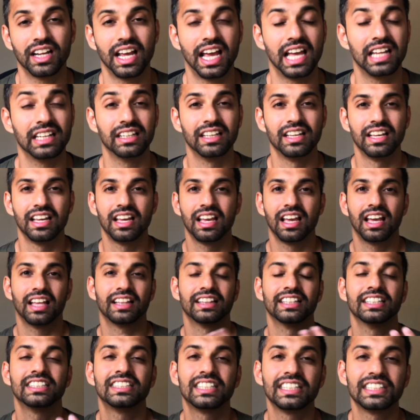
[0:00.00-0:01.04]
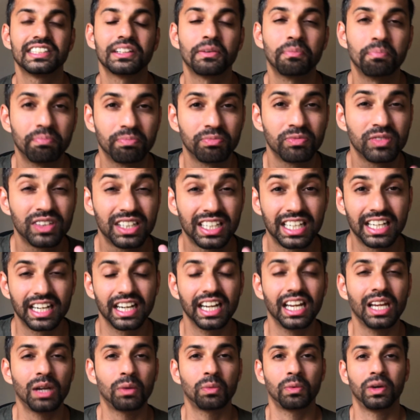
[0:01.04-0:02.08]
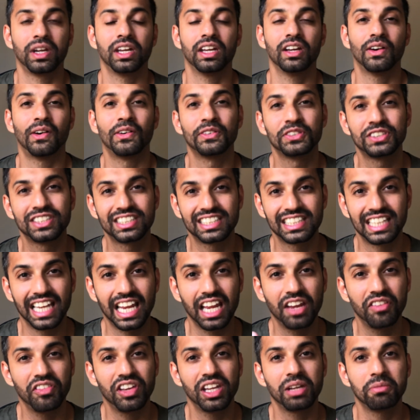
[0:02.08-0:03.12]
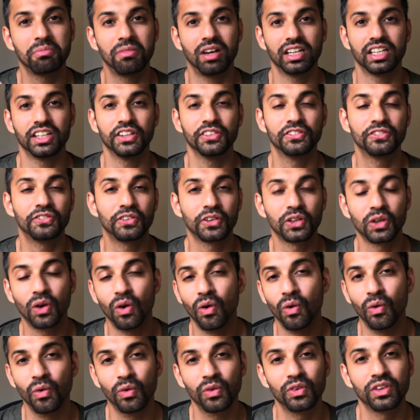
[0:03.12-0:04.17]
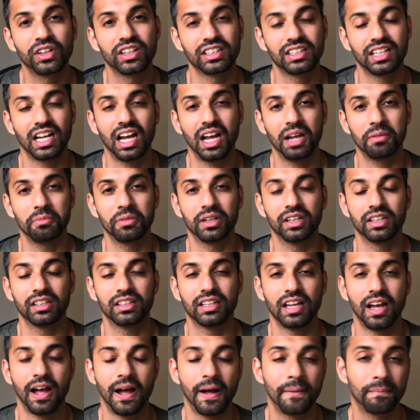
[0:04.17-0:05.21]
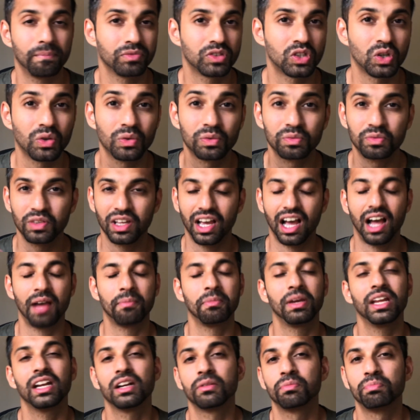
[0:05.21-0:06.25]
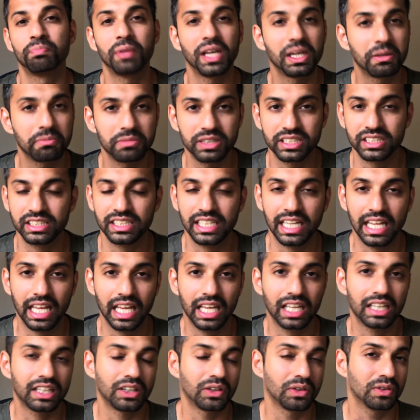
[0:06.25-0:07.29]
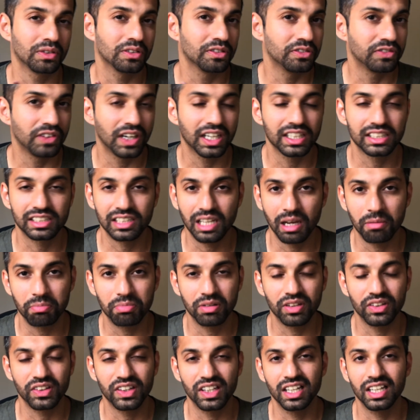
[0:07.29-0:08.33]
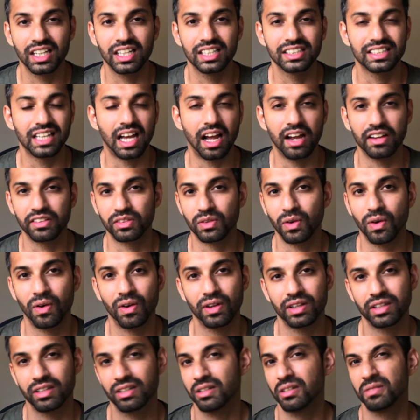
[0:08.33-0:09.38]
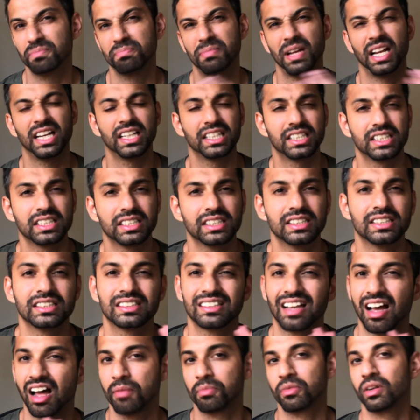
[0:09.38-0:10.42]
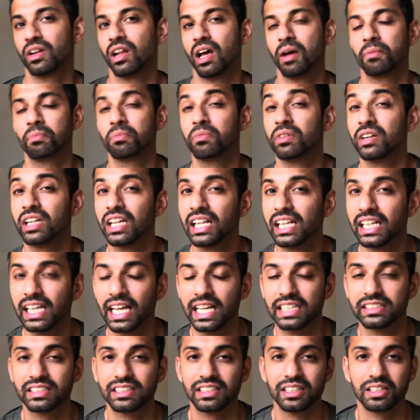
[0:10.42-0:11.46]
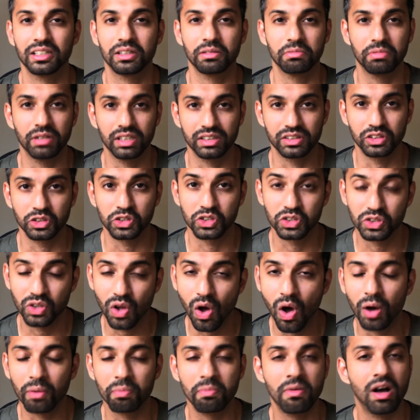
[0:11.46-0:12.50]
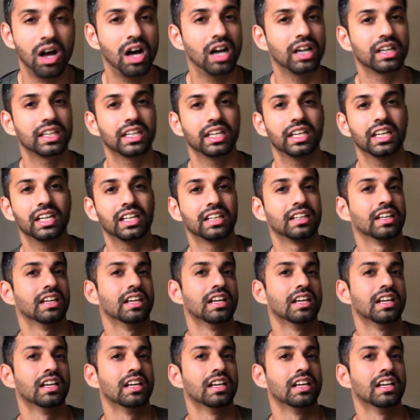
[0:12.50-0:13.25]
And this is a great way of saving money for your own retirement. So I made a big mistake, you know, the first couple of years. I thought, you know, pensions, I'm really hesitant about the stock market.